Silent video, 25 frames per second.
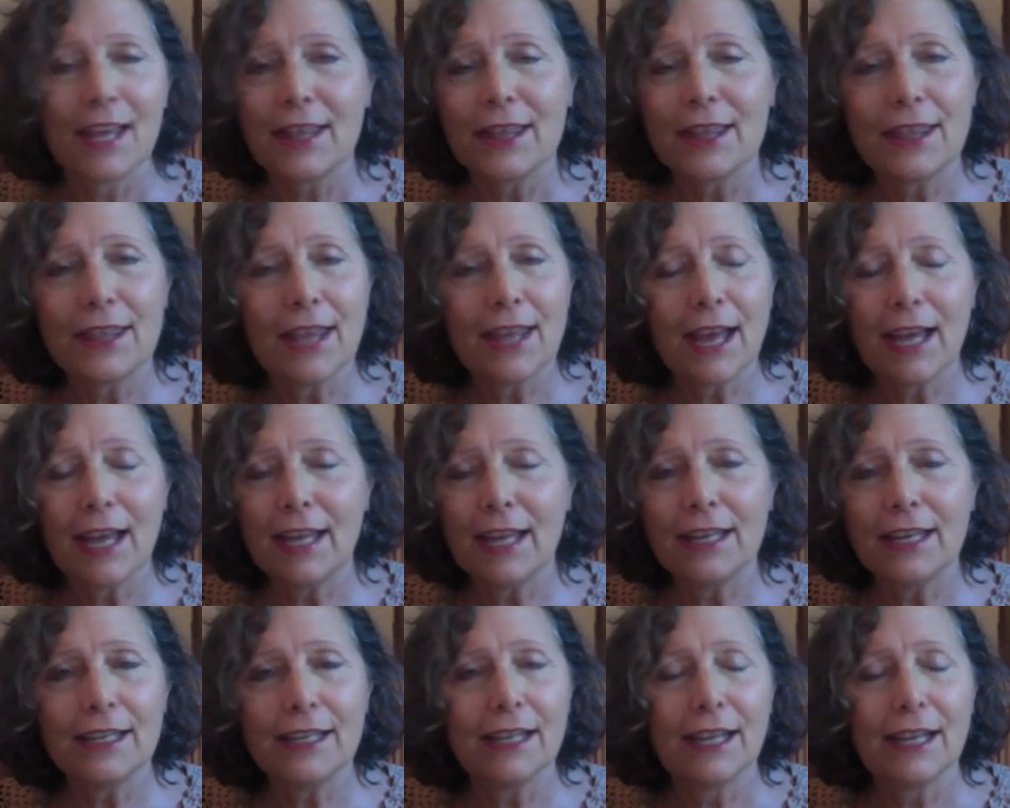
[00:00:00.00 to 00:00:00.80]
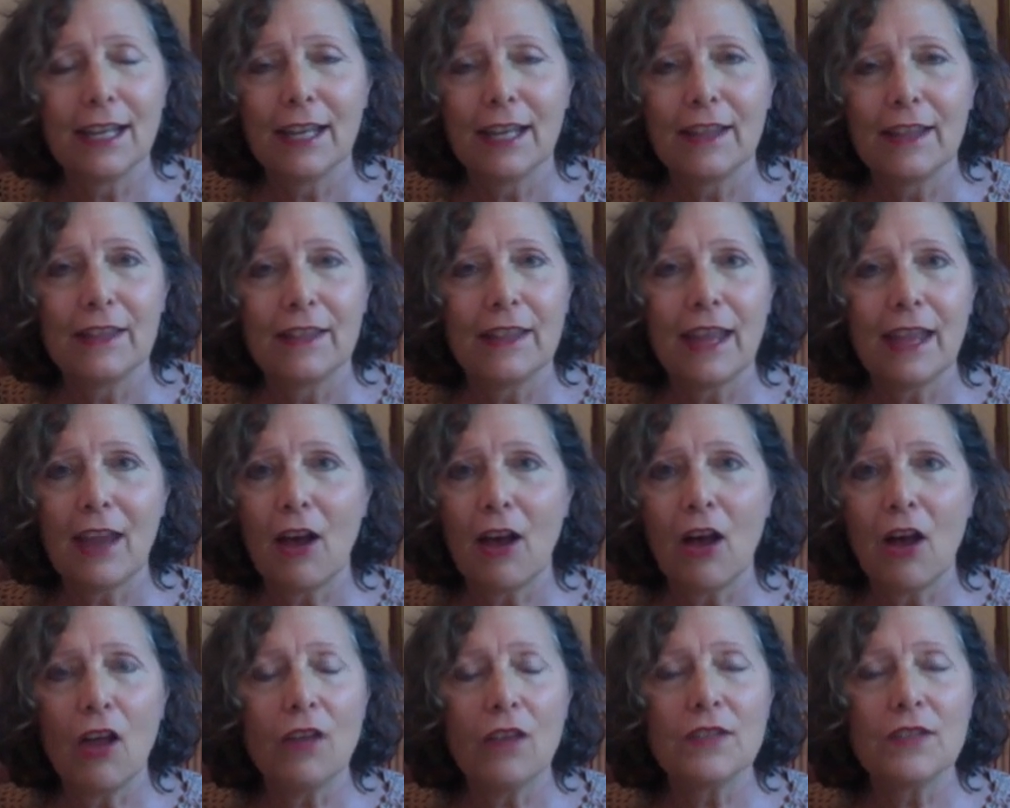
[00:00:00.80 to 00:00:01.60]
that they
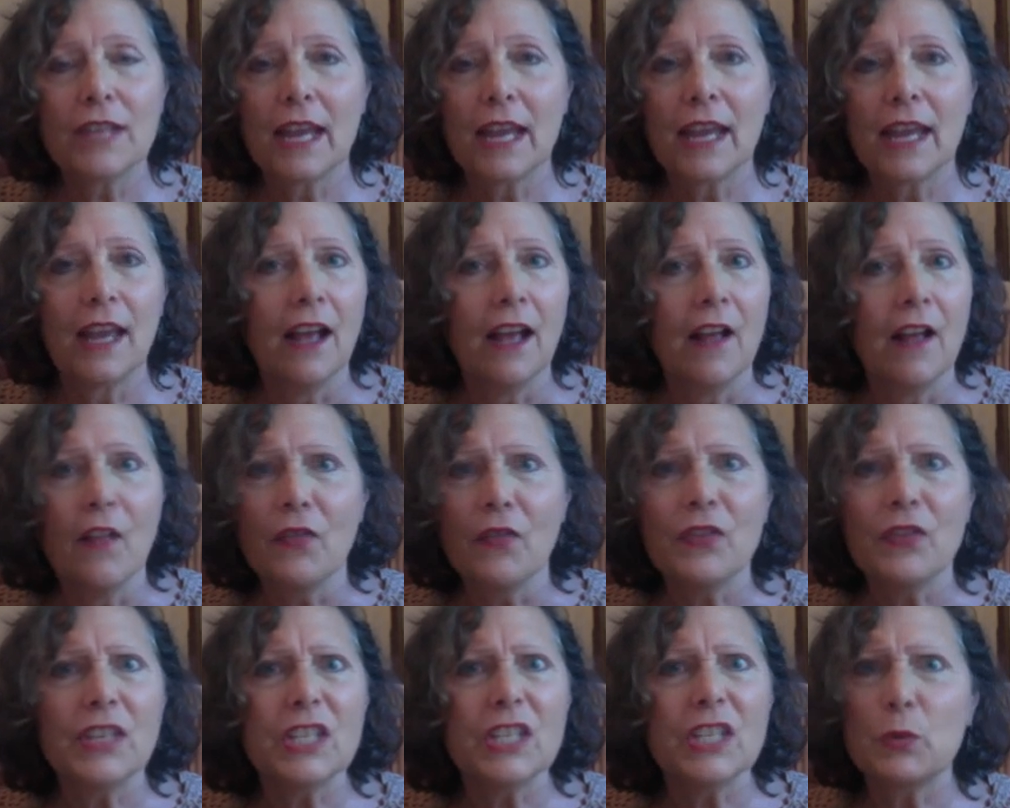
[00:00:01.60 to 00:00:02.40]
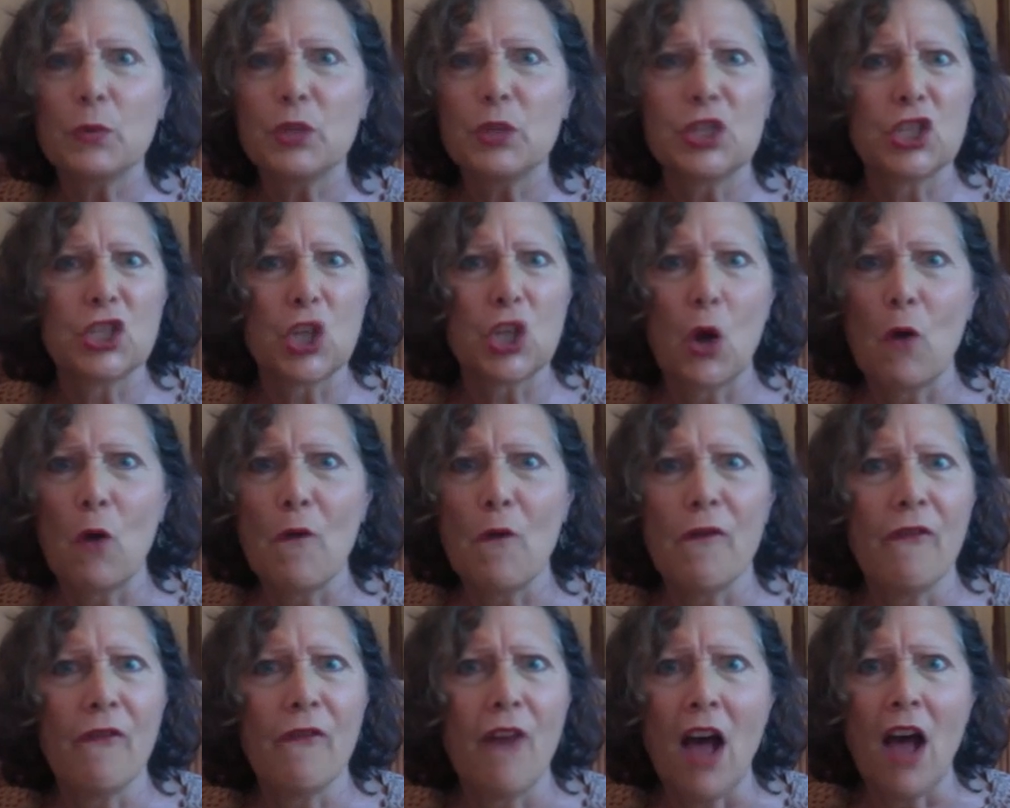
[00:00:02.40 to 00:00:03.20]
all say, this was
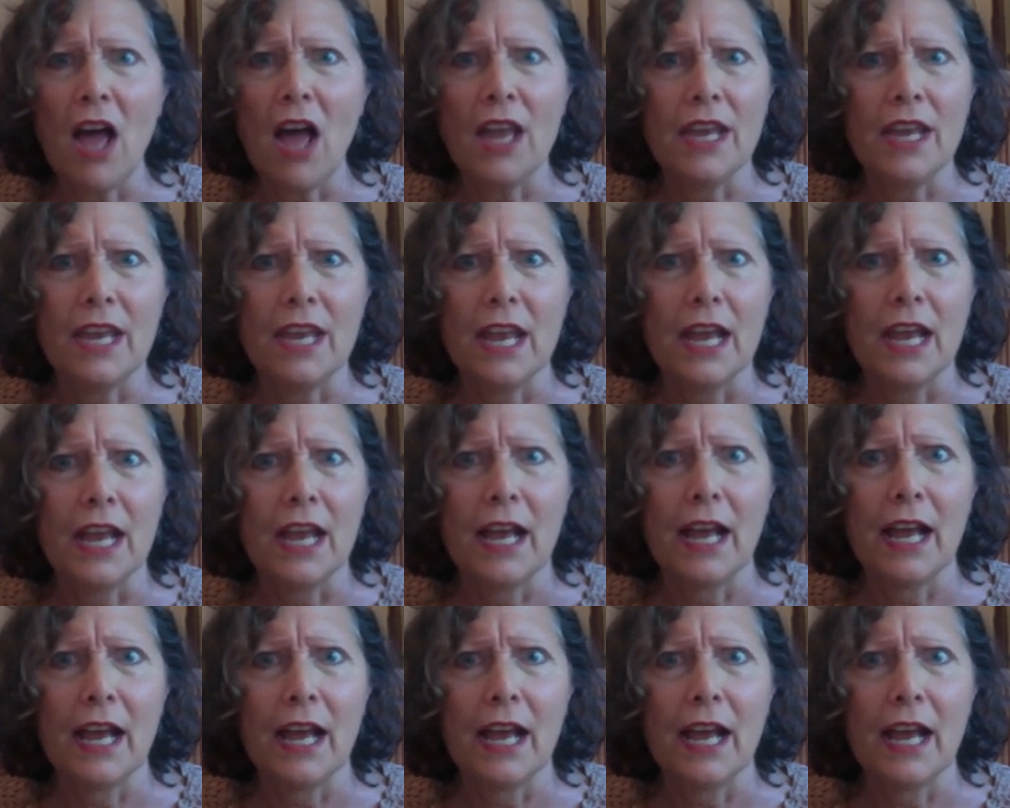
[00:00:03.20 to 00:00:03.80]
so fun.